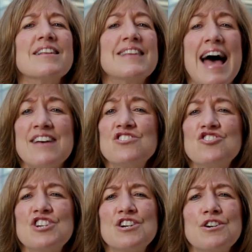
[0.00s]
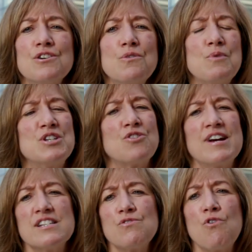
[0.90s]
Last year, we
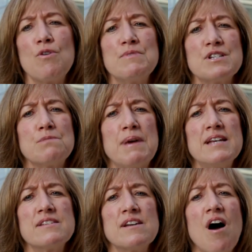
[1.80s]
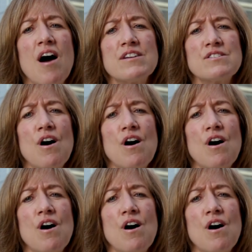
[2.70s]
transformed a space in Hawks